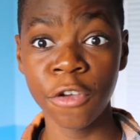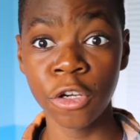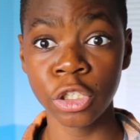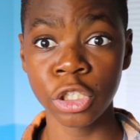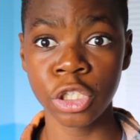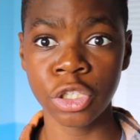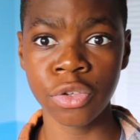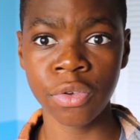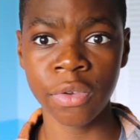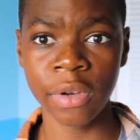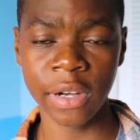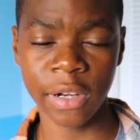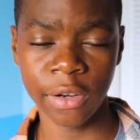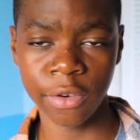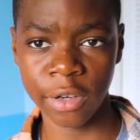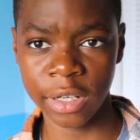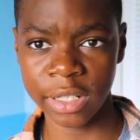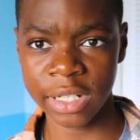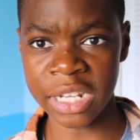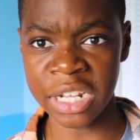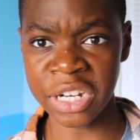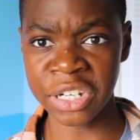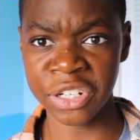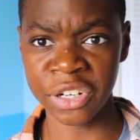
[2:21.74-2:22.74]
you're a student or
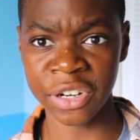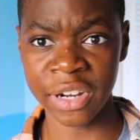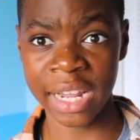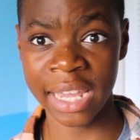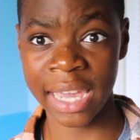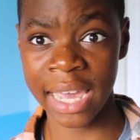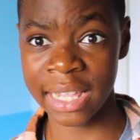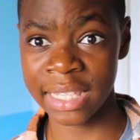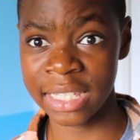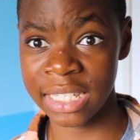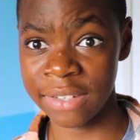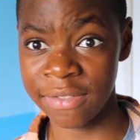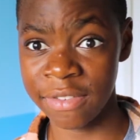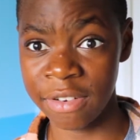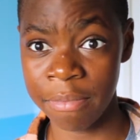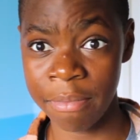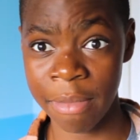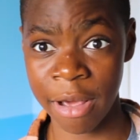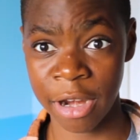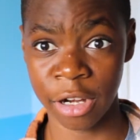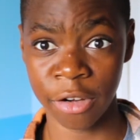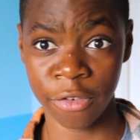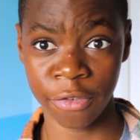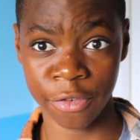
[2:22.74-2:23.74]
a teacher, it gets even
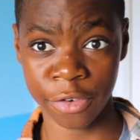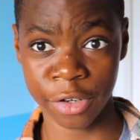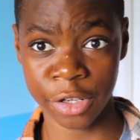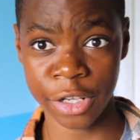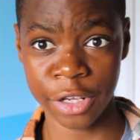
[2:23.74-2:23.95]
better for